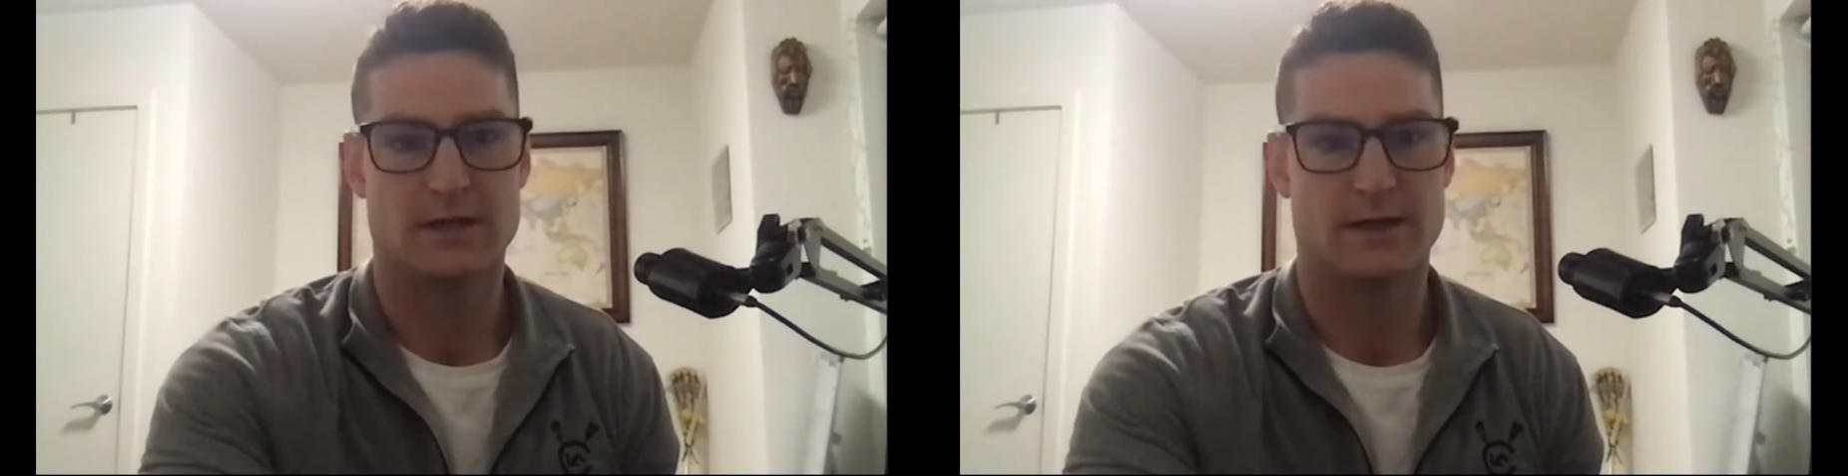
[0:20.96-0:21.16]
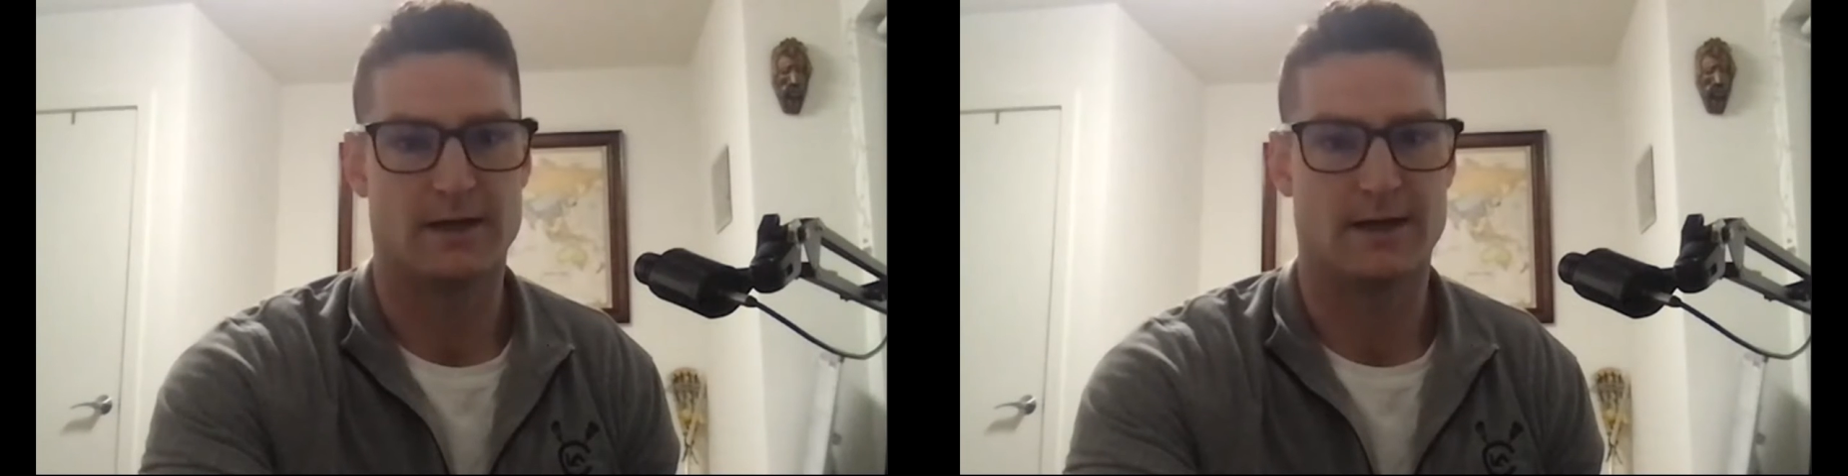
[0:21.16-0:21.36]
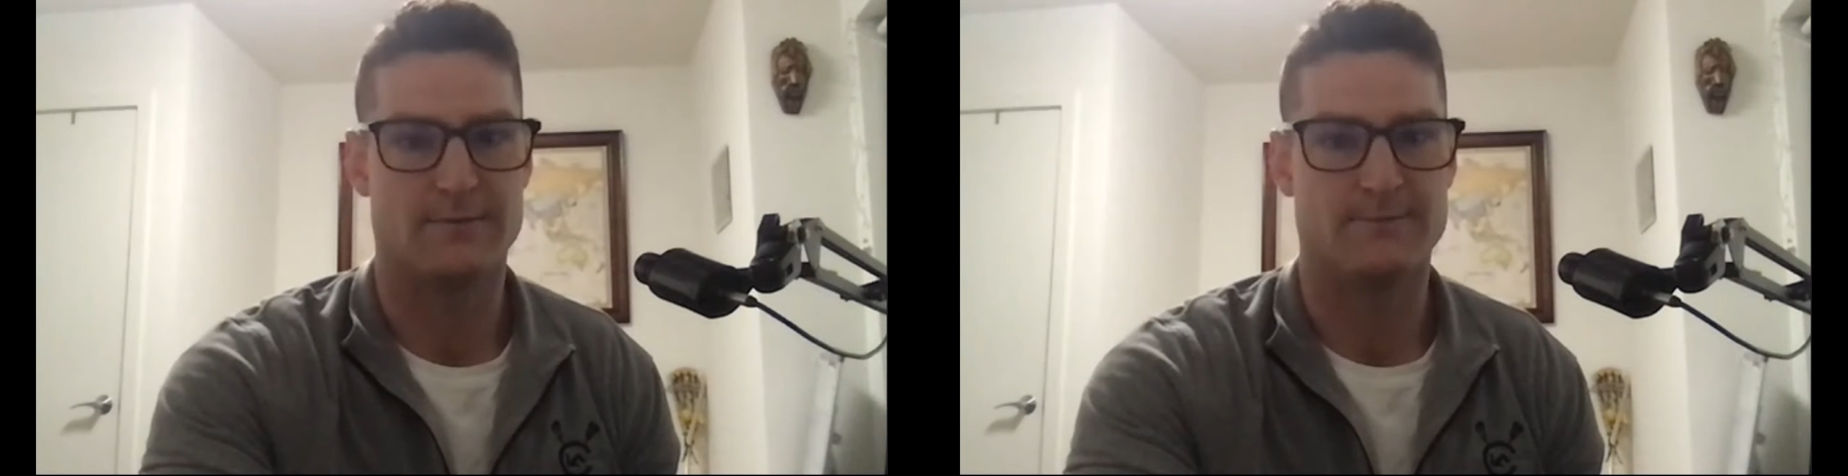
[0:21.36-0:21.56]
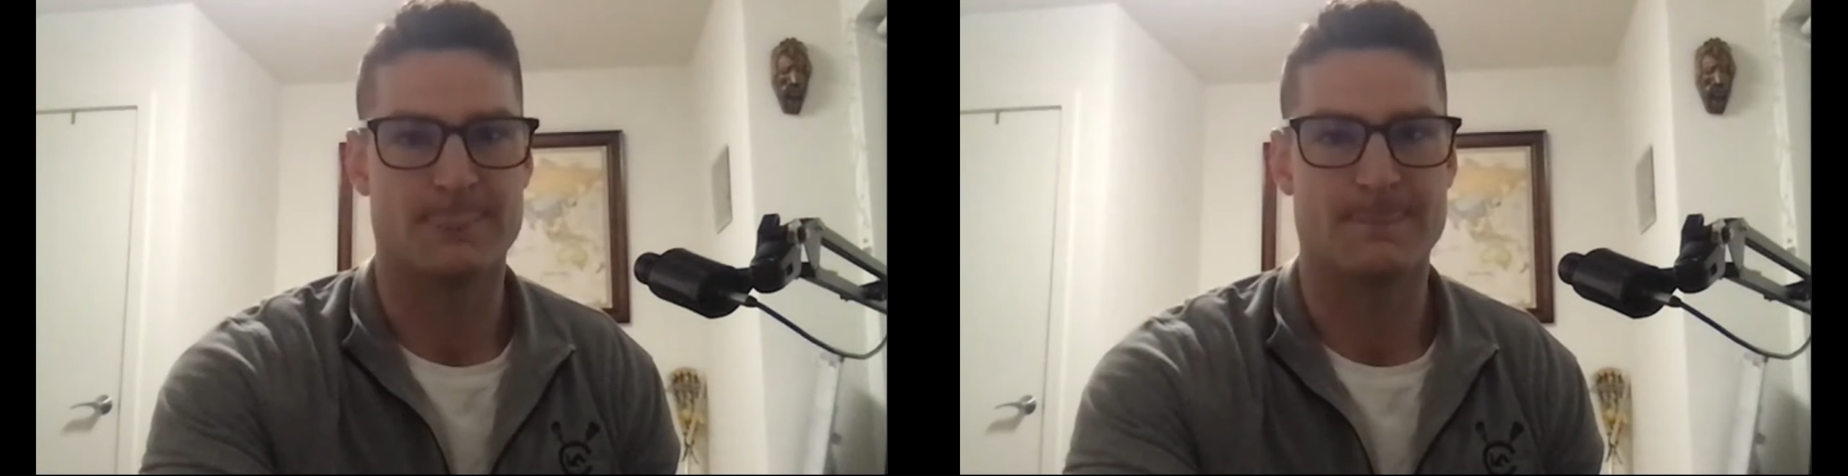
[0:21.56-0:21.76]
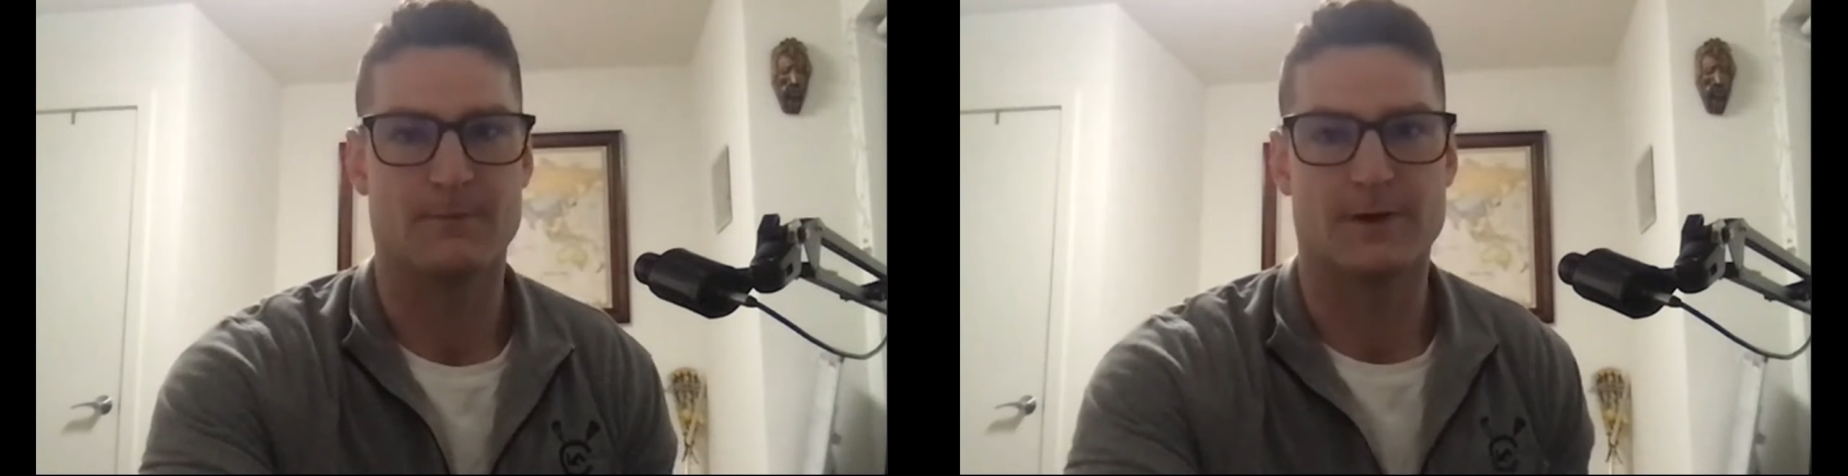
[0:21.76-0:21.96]
And
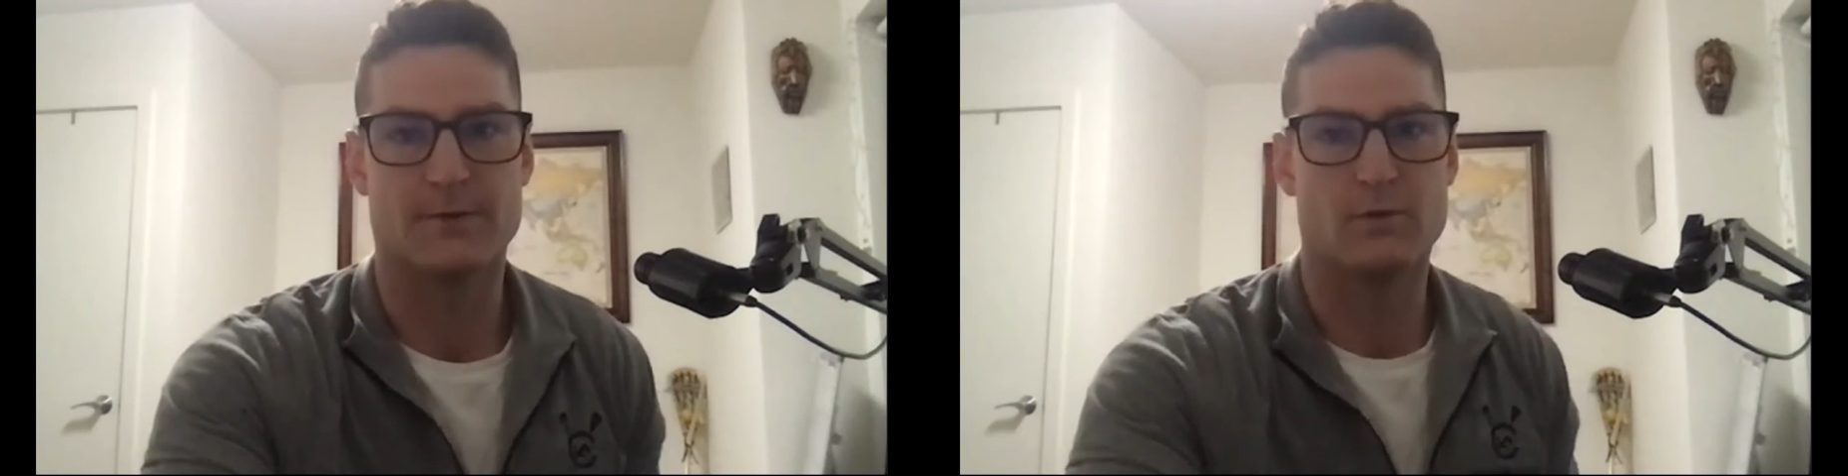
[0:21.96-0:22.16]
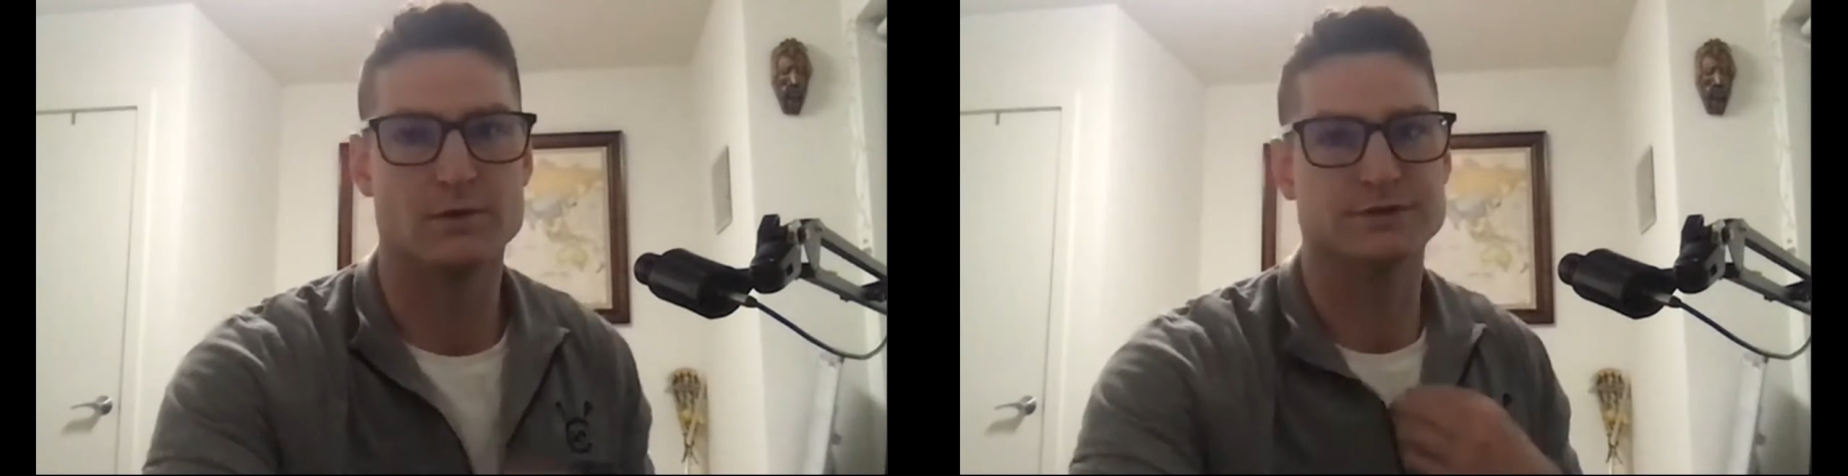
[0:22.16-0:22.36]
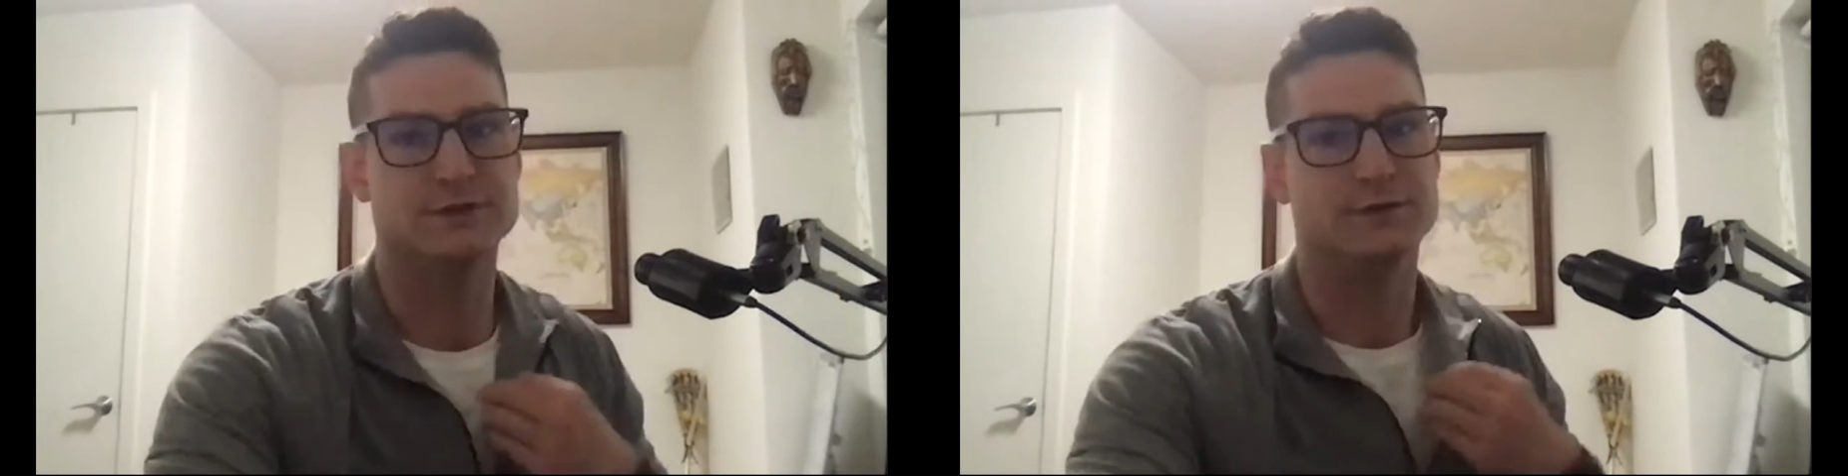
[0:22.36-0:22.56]
what I want you to